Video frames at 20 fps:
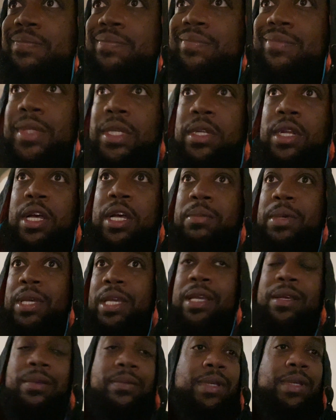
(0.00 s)
You know what I
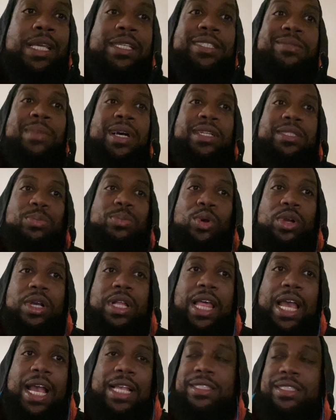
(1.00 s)
mean? He's much more
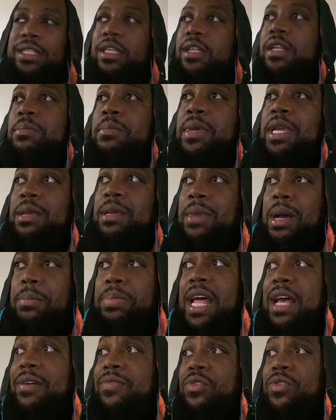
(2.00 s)
classier than me. My
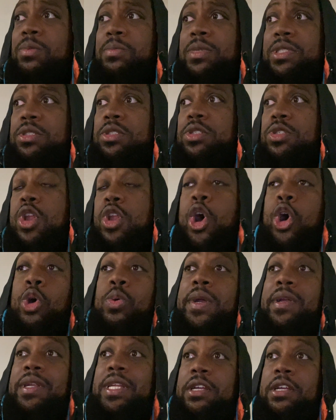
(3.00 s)
platform is
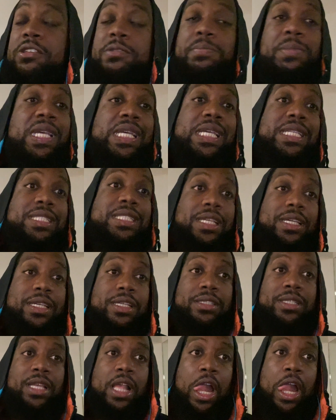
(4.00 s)
nowhere near as big as
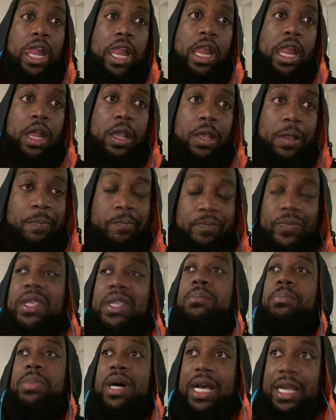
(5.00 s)
his.
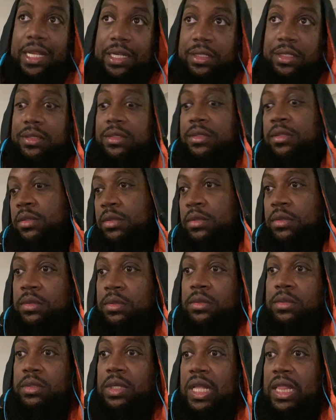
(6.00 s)
But
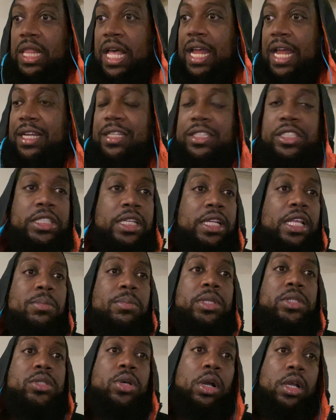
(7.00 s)
a lot of the shit he
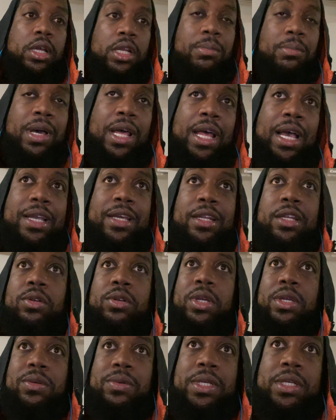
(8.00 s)
be talking about, I can
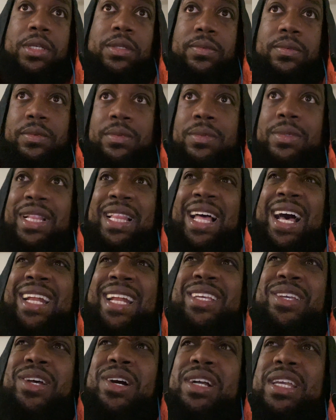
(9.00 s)
agree with. A lot
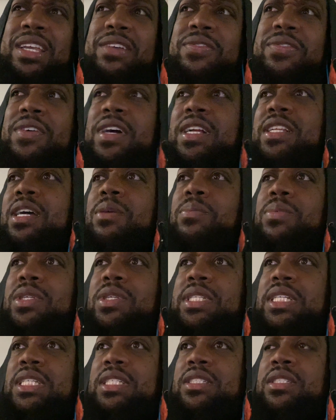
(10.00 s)
of y'all get fucked up with
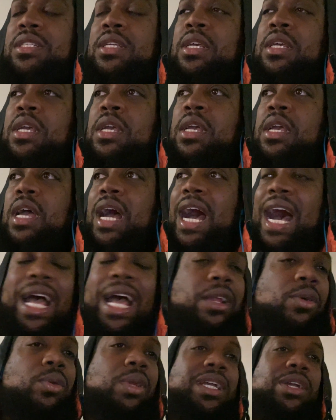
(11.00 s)
this. I
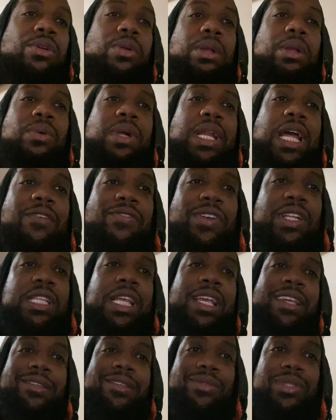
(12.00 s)
don't agree with
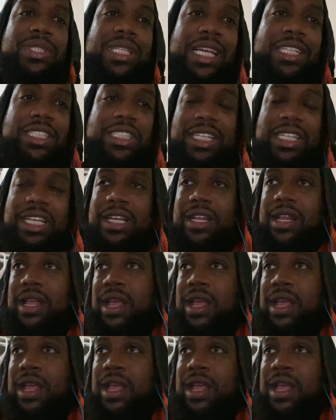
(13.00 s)
everything you say shit.